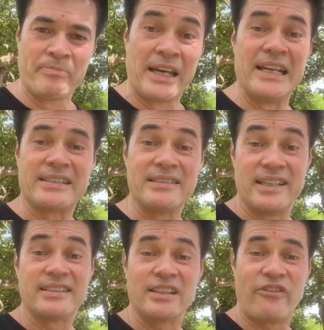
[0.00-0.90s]
He says
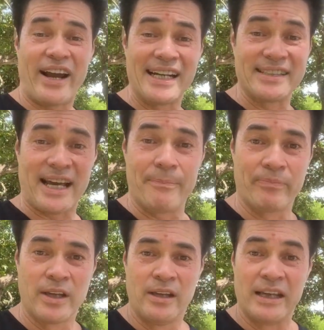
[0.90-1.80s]
this is the final exam.
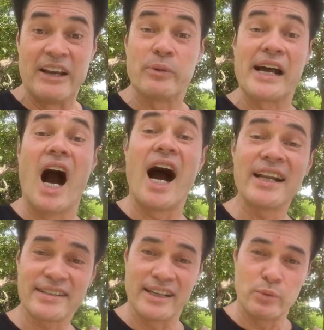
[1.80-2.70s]
If we
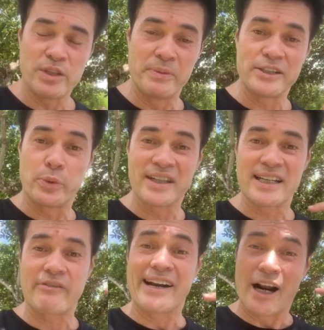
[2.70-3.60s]
harness it, which means we
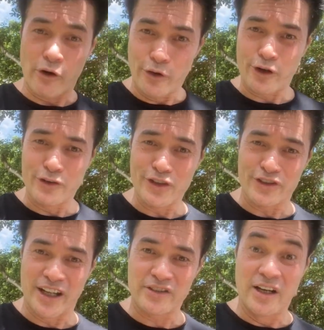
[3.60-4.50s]
accelerate our own
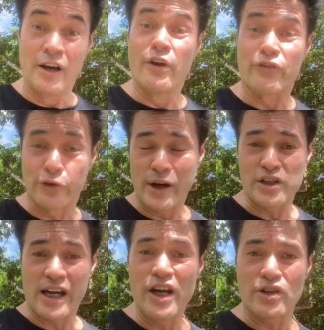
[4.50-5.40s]
consciousness through
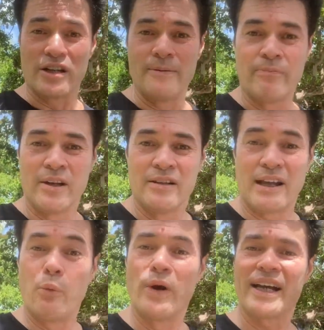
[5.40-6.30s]
education,
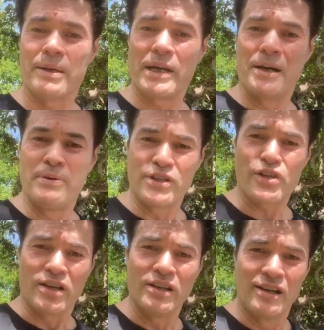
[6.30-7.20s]
then we're going to be in a
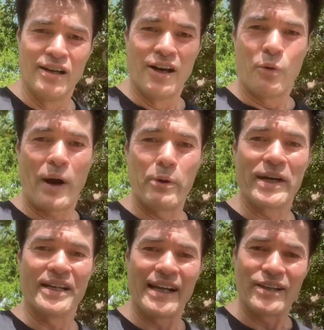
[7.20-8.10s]
position where we
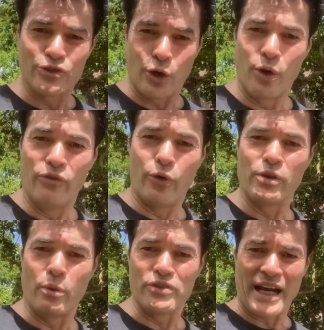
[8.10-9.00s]
can then solve all the
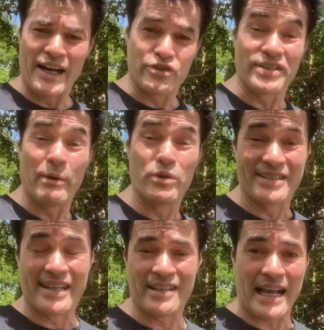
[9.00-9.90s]
world's challenges. And we'll
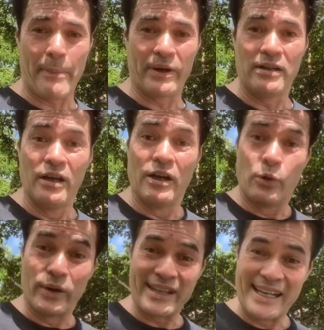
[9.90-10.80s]
see this happen
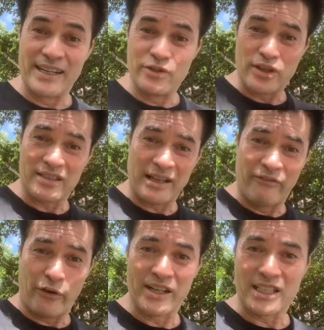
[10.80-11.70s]
within just a
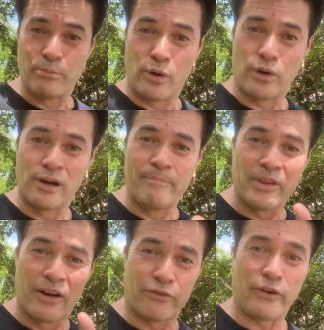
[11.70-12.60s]
very small
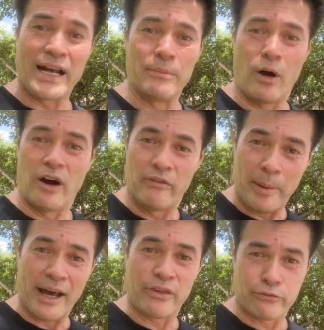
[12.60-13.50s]
frame of
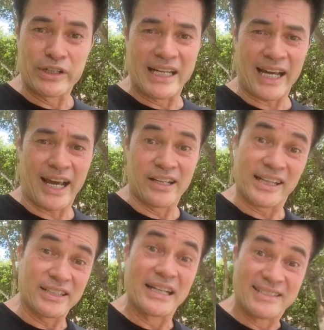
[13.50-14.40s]
about three decades.
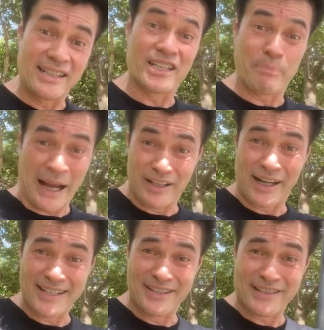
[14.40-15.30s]
That's, he said this back in the
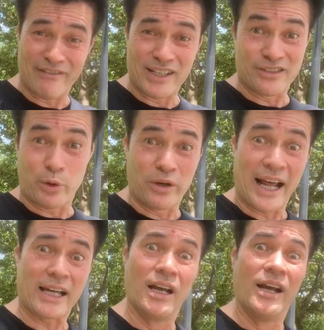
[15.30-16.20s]
1970s. So we're
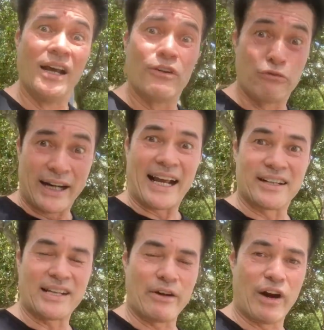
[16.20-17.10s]
like running out of
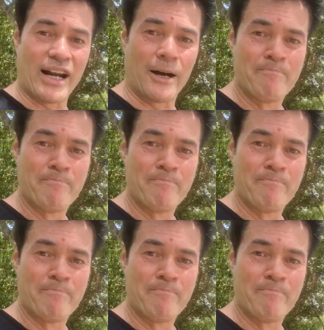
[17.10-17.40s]
time right now.